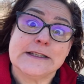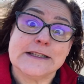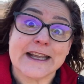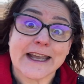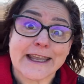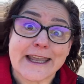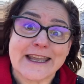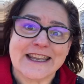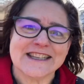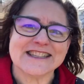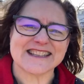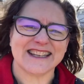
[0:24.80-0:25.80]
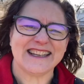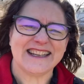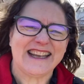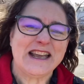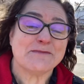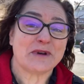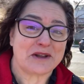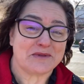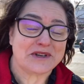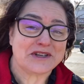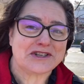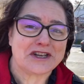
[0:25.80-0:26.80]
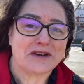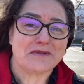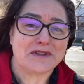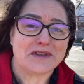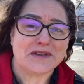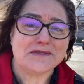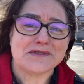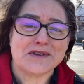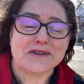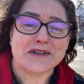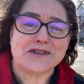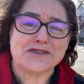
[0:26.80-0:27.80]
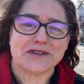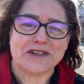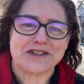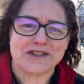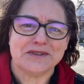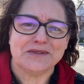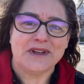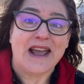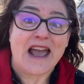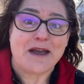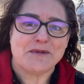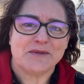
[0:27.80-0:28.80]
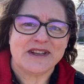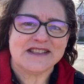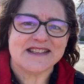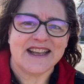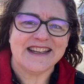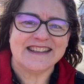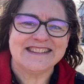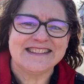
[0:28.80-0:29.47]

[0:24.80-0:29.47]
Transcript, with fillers: decades, but I wanted to share it with you so you can enjoy it too. Happy Wednesday.